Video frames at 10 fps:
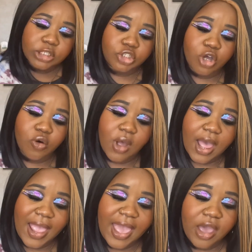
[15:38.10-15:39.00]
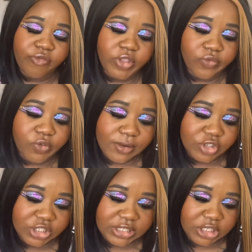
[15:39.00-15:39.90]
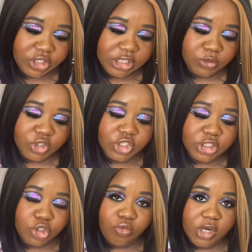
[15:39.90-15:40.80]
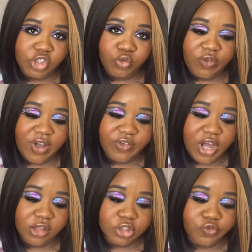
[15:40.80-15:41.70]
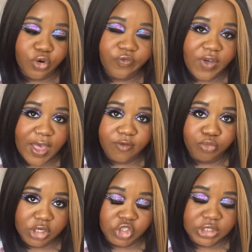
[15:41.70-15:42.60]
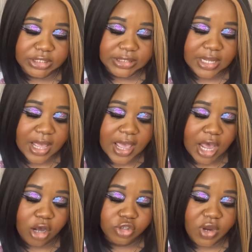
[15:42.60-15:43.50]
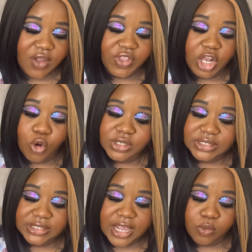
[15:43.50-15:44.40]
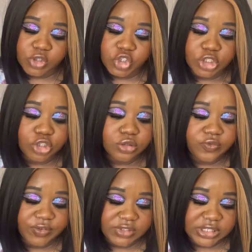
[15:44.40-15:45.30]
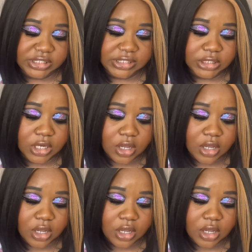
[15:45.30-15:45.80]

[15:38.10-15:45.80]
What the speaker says: So I have the Fusion series, which is $225 for 5 brushes. I also have the Lotus set, which is $215.